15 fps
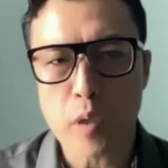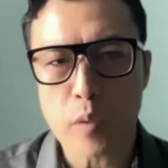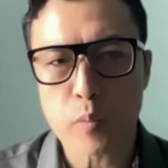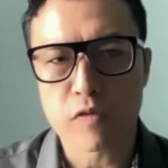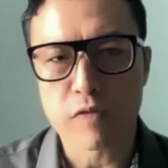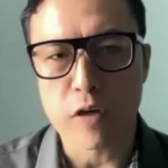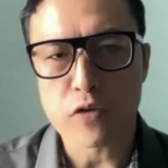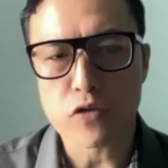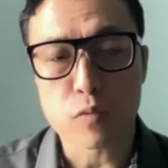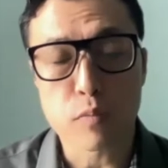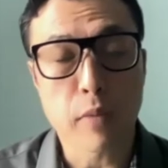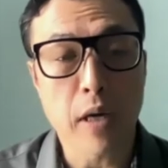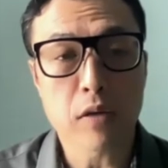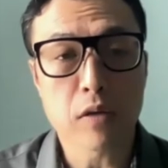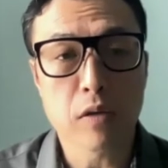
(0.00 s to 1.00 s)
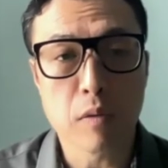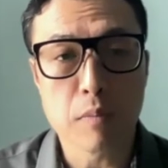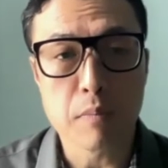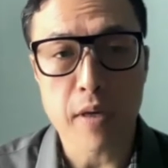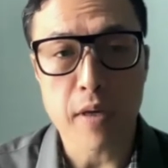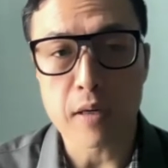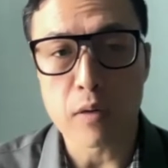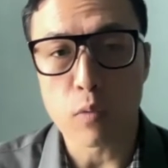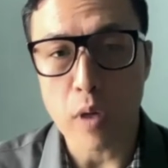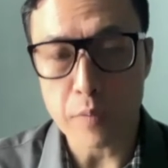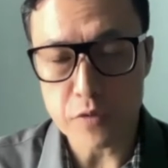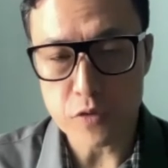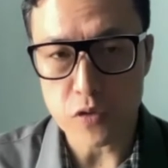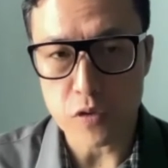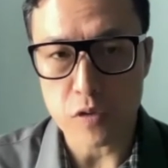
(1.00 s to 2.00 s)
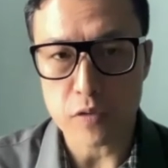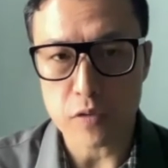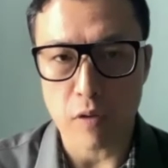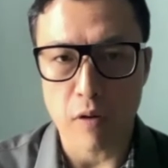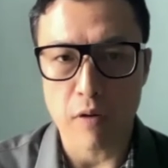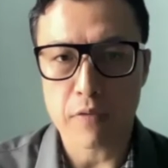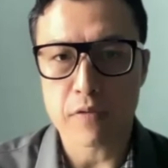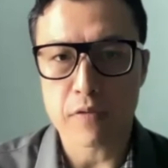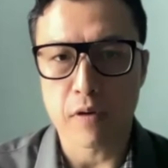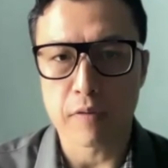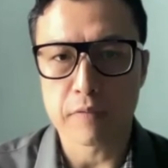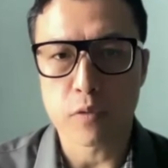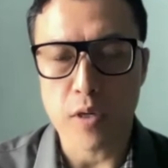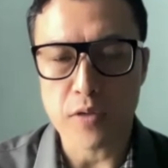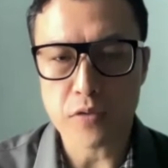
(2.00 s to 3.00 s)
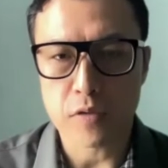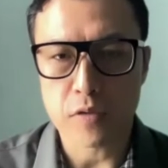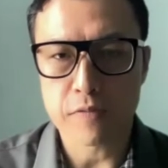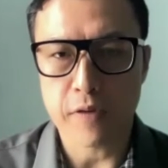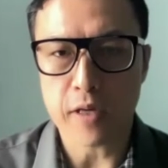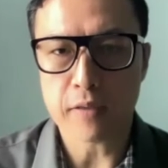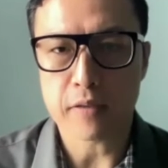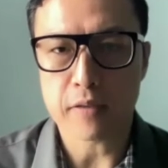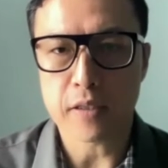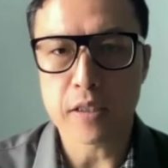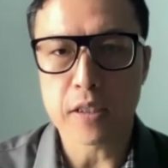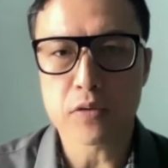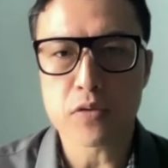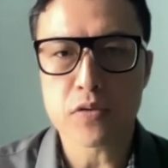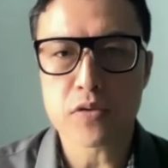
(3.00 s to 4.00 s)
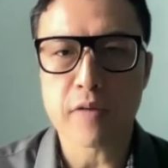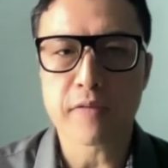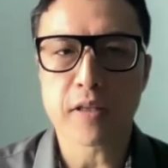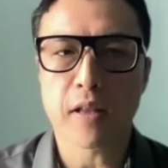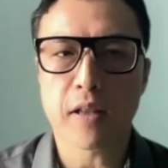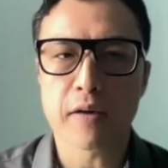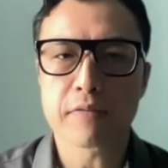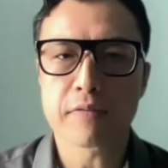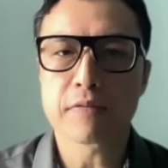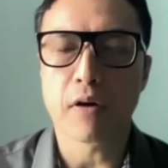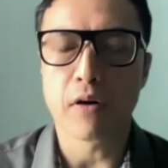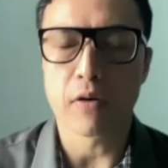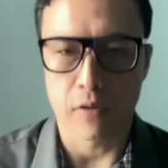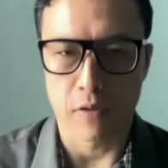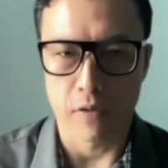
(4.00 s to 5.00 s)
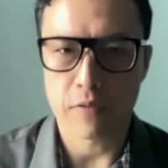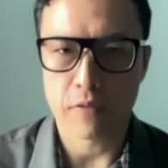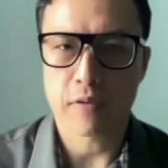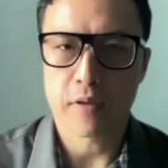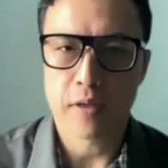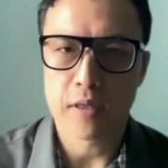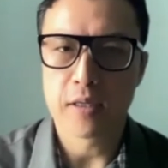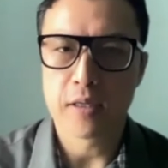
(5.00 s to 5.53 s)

by Professor Michael Mehta Webster, the author of The Rescue Effect The Key to Saving Life on Earth.